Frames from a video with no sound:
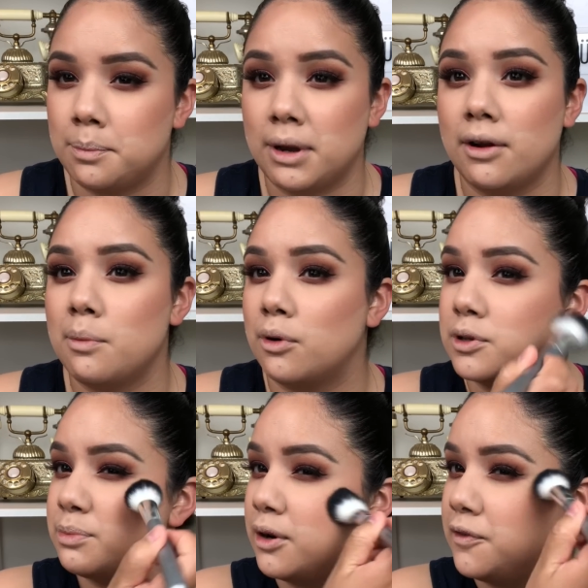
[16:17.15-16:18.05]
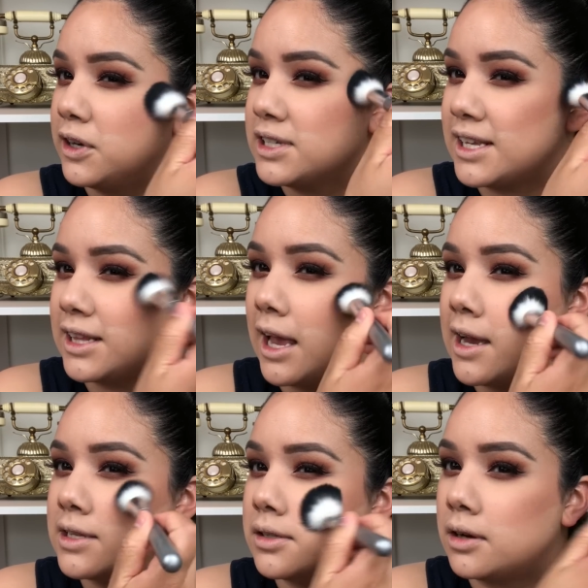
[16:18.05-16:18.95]
Berry Amore is perfect because like
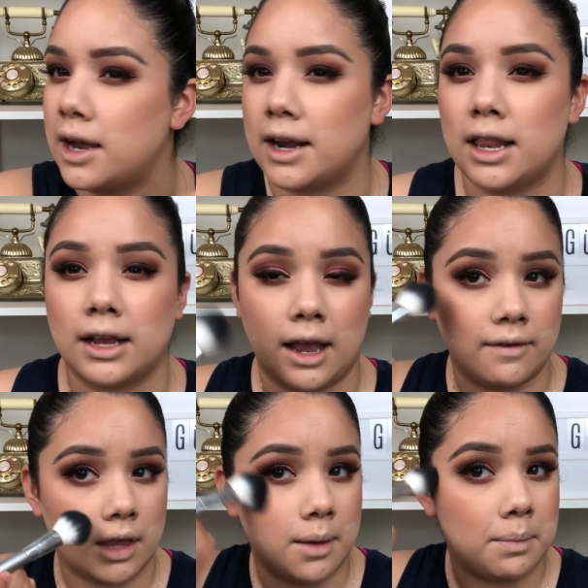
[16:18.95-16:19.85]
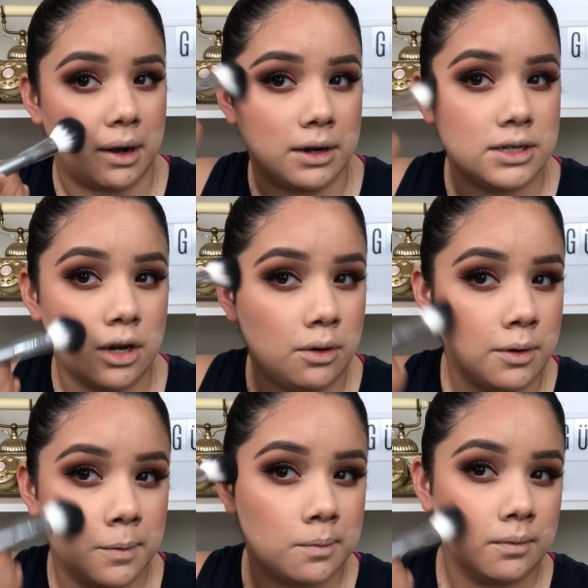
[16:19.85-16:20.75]
I still kind of like have that berry tone.